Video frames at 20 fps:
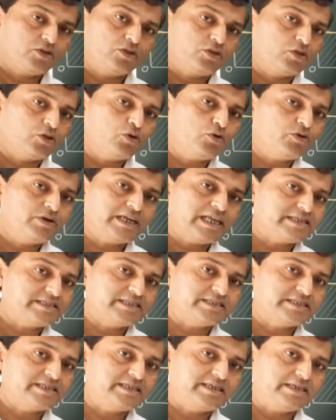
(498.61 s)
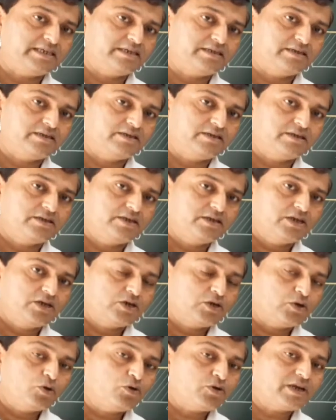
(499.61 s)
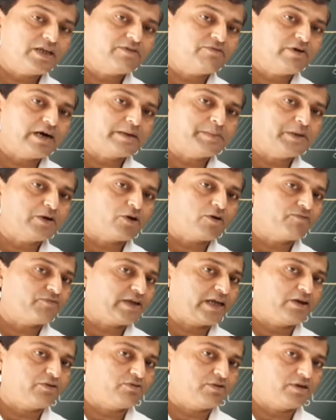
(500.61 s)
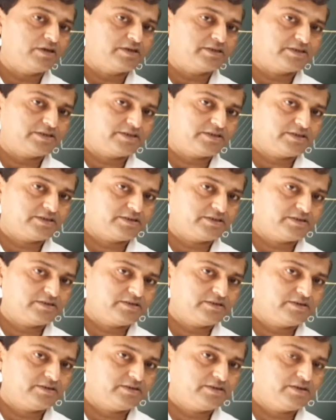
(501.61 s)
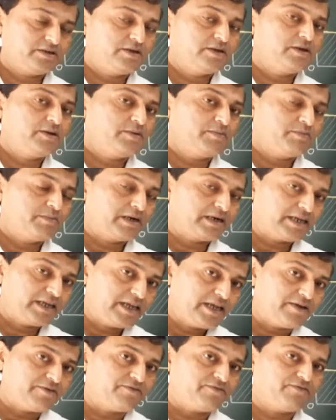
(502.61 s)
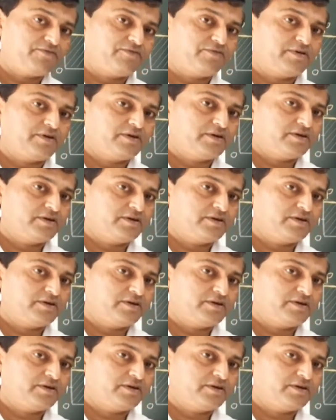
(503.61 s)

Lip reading: No necessity, no requirement of calculus. But if